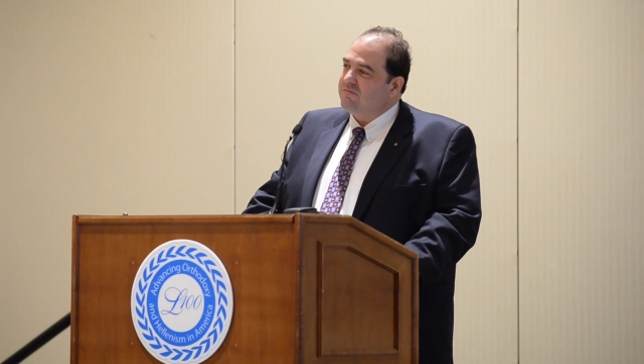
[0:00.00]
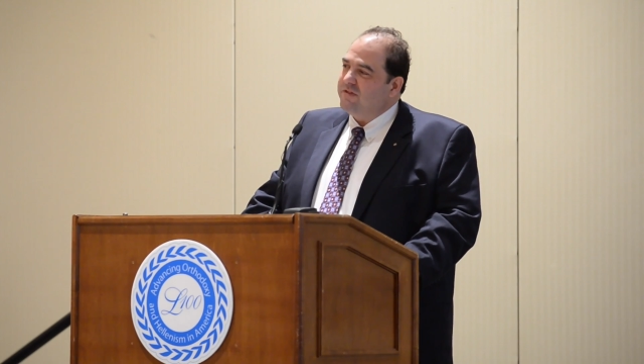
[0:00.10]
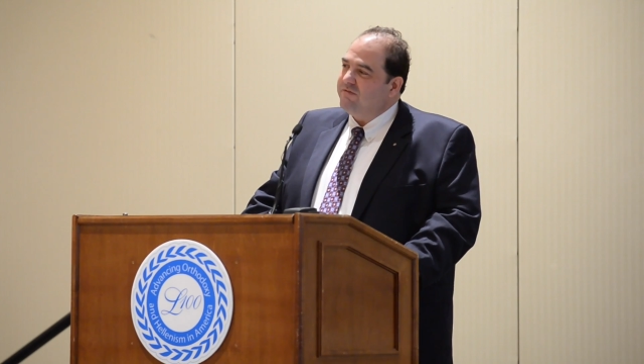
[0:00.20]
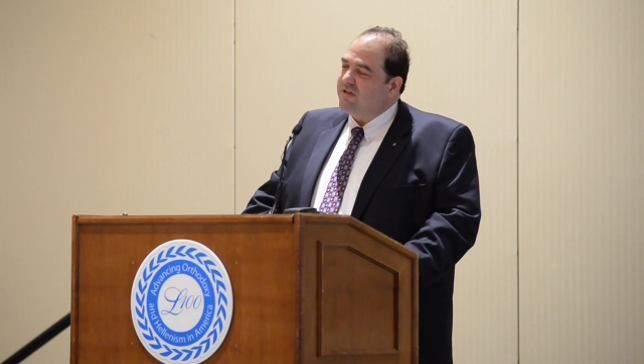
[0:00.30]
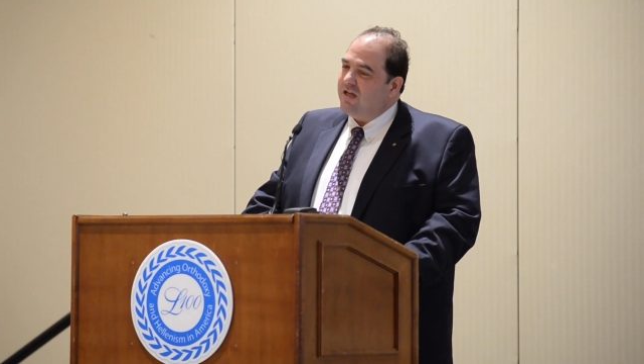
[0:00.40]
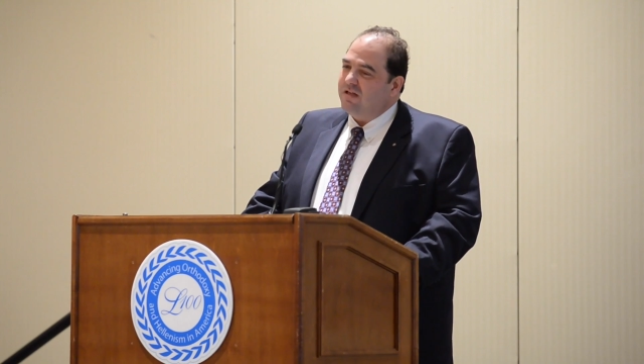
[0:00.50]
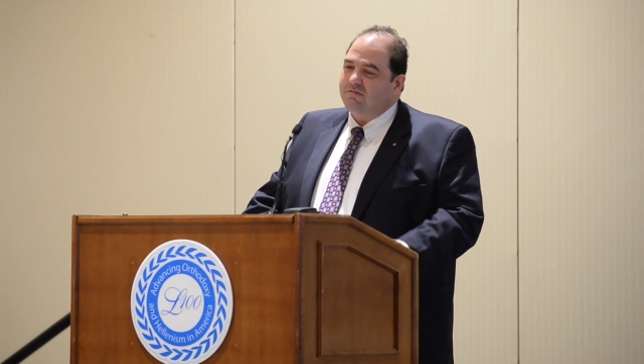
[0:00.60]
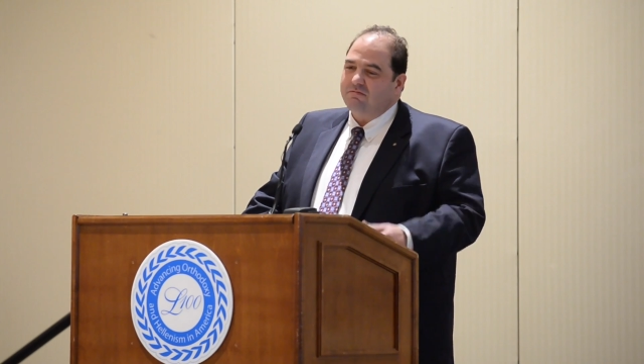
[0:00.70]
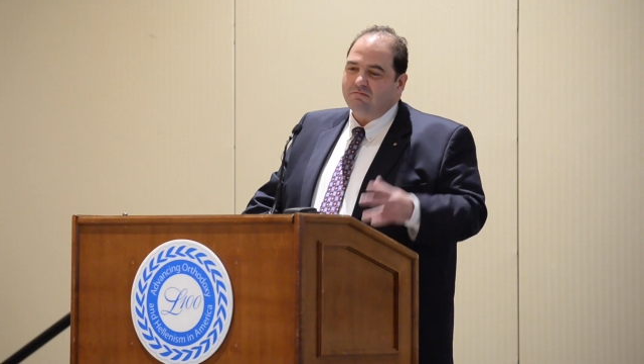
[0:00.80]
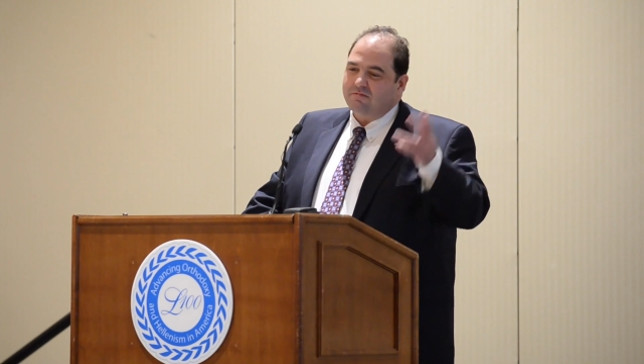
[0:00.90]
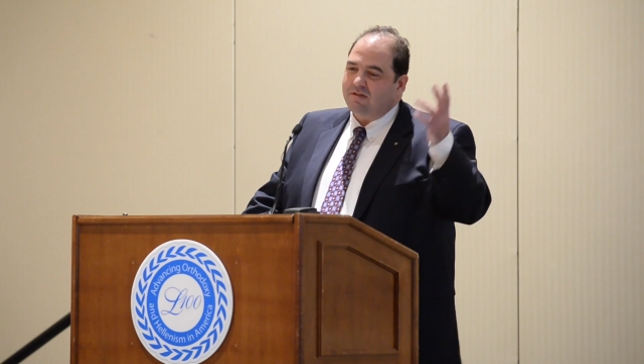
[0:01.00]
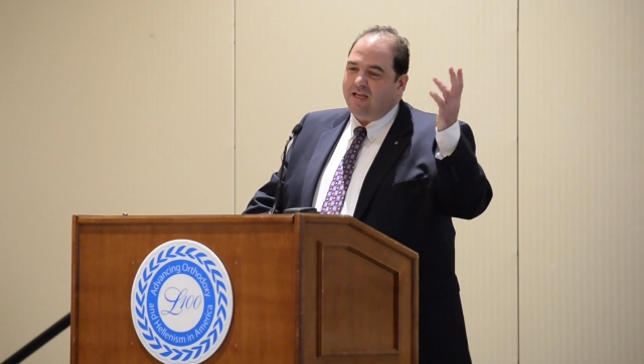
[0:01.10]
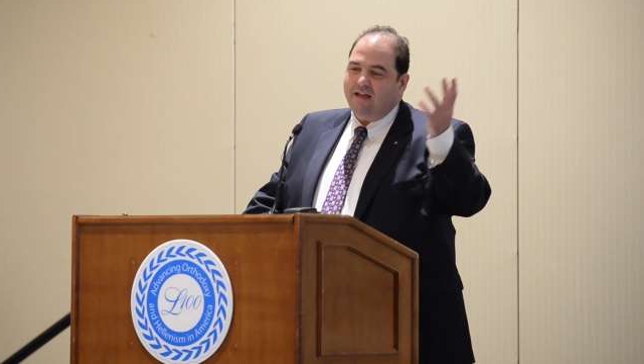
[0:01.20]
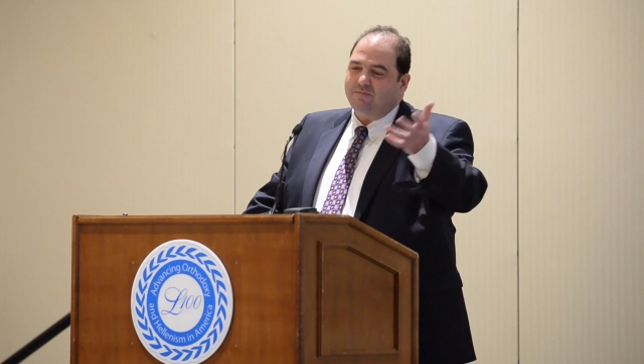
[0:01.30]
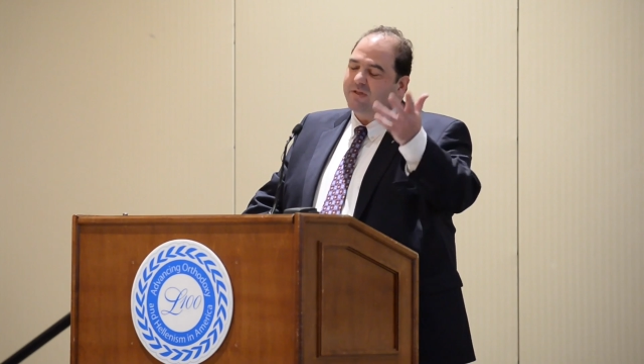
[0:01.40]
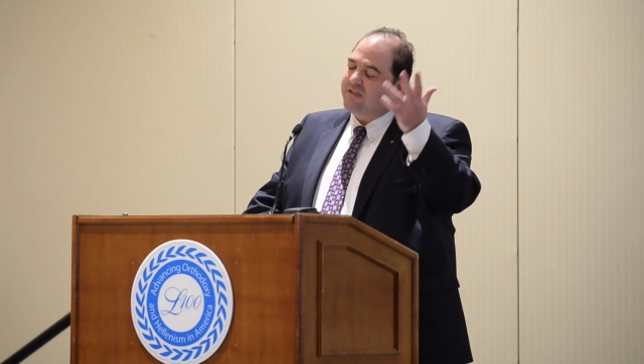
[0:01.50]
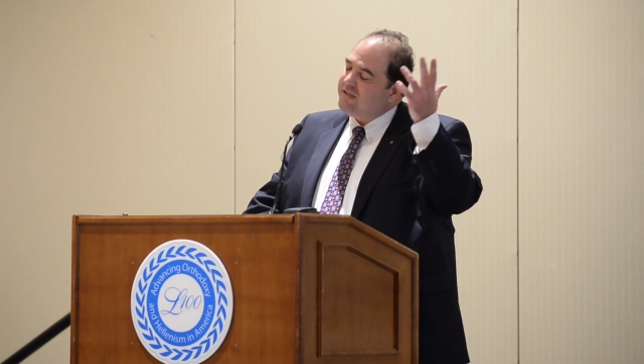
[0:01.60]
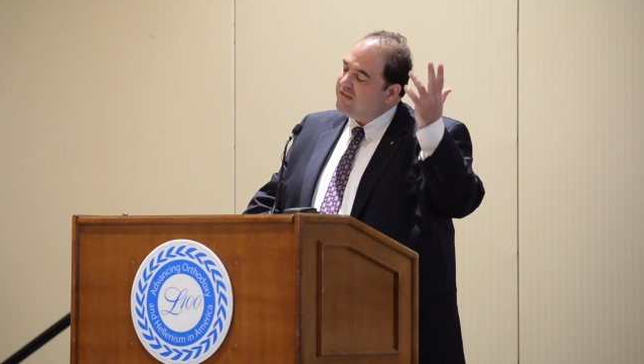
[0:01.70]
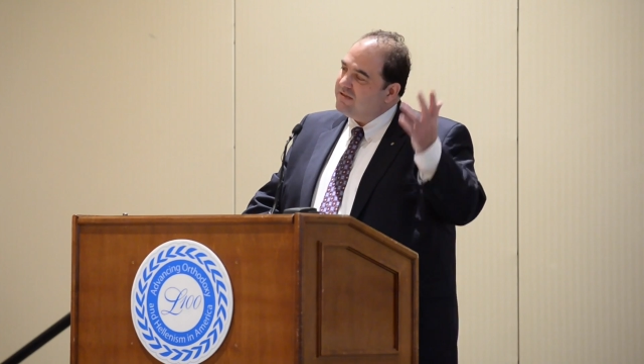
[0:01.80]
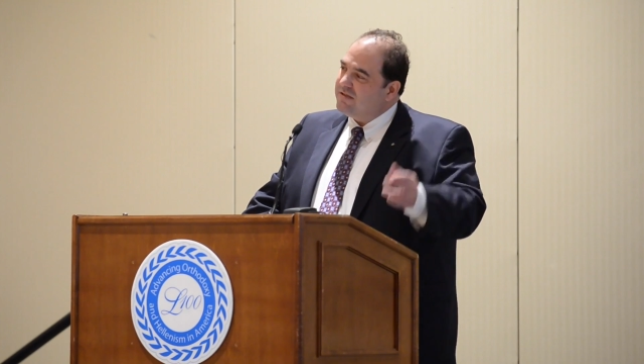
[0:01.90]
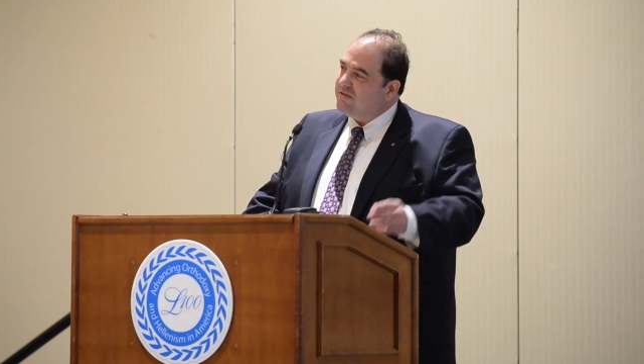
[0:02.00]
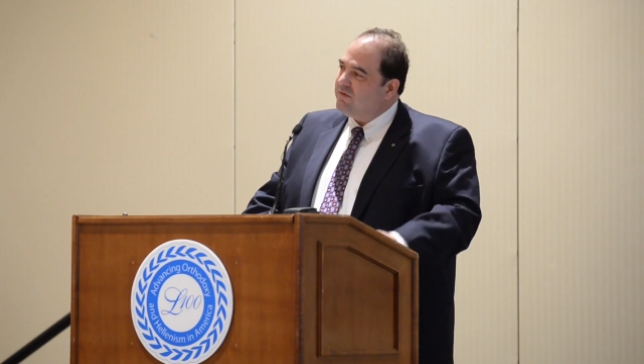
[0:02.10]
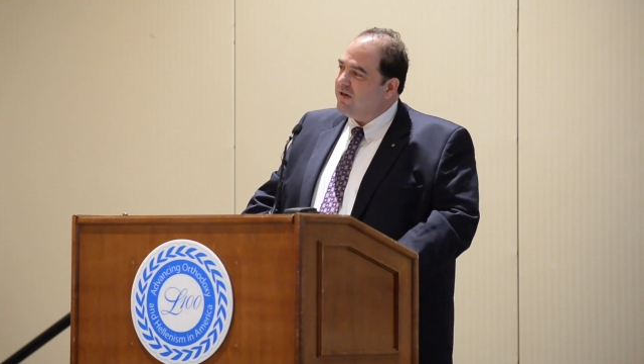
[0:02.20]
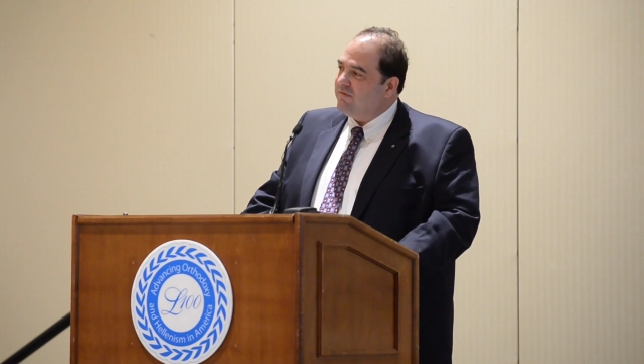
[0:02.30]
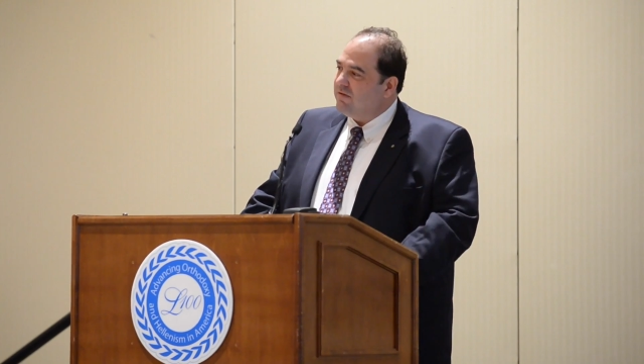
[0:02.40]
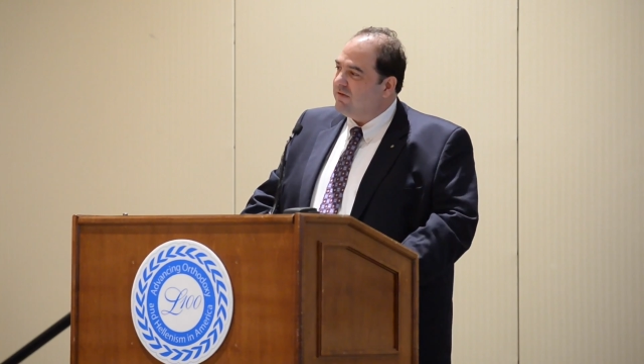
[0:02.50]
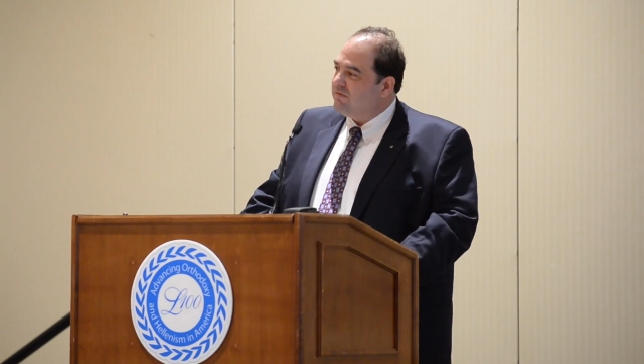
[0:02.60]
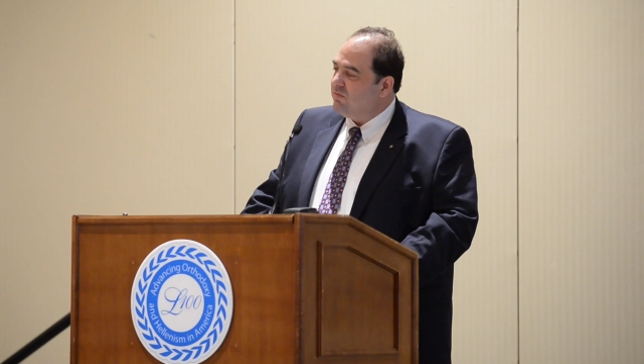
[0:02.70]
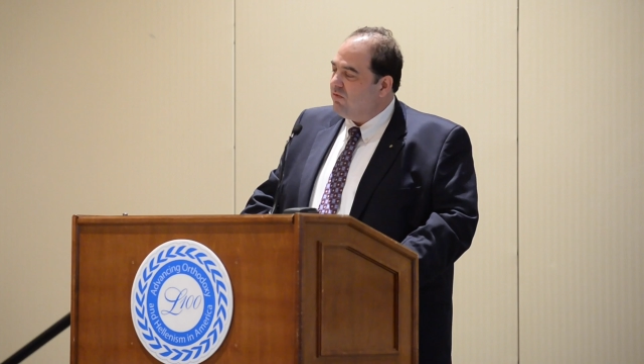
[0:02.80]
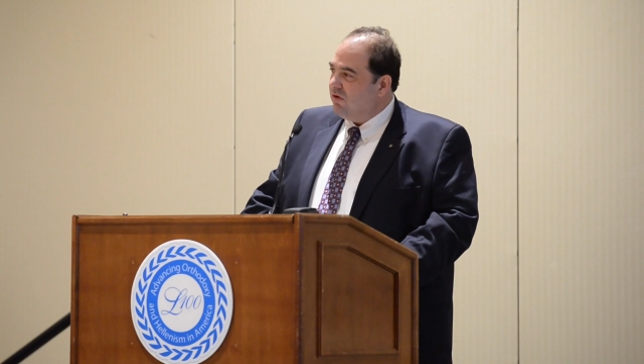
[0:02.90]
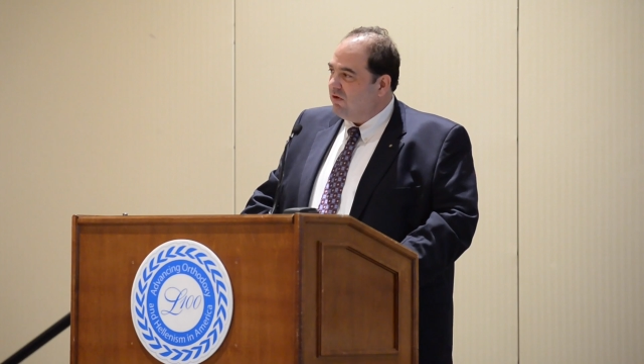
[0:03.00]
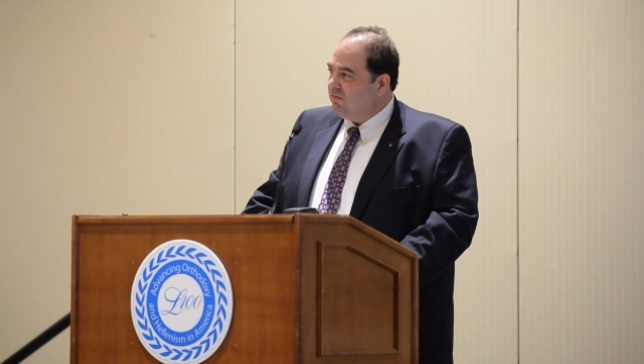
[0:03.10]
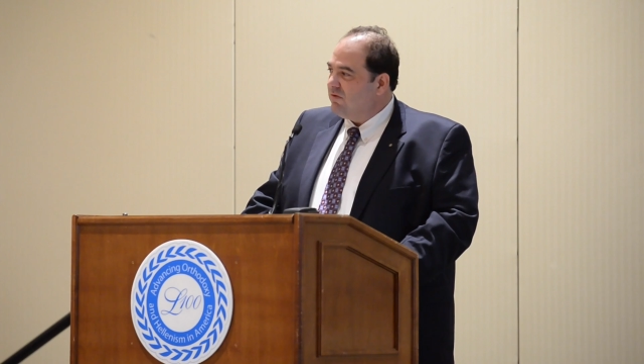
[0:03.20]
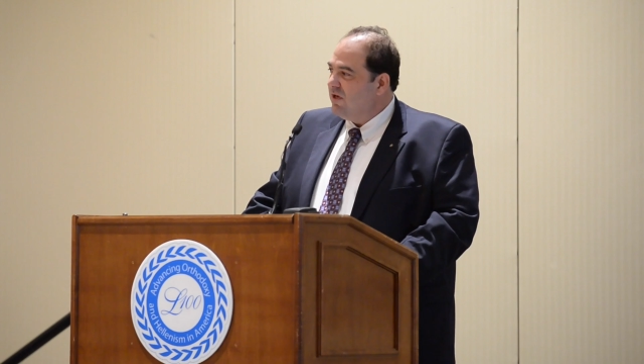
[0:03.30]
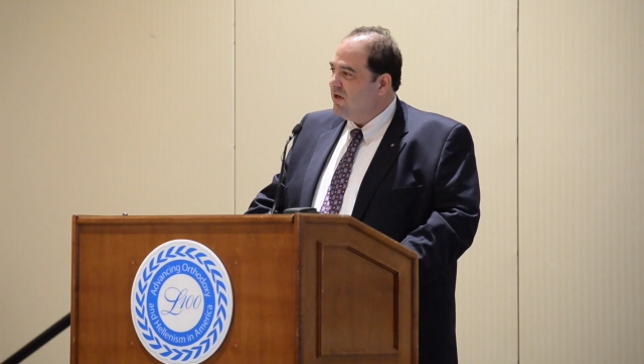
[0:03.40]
we've done, the half billions, the whatever of the world,